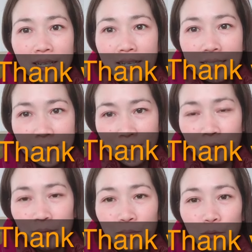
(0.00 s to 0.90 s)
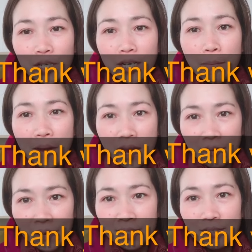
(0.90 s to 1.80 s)
Yeah, we are
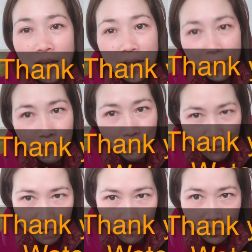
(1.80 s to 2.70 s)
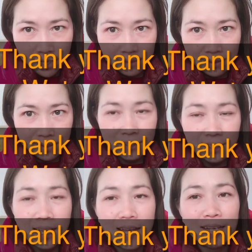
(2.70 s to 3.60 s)
parents. I am a parent.
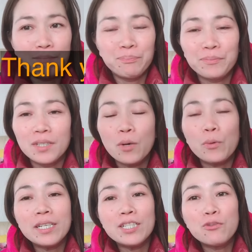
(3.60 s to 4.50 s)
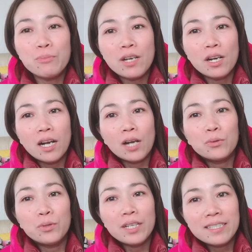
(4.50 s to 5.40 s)
And we need to be a
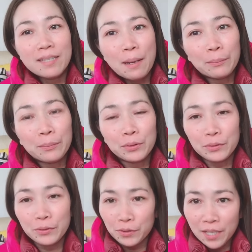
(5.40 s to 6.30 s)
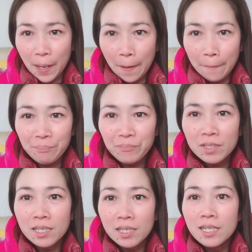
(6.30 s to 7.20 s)
good example to them.
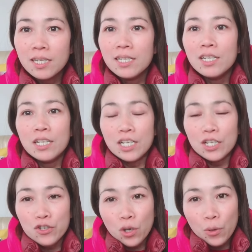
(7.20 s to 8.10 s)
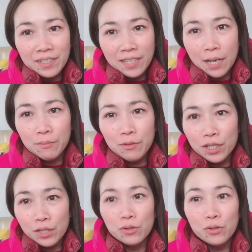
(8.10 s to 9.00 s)
In showing them, you need to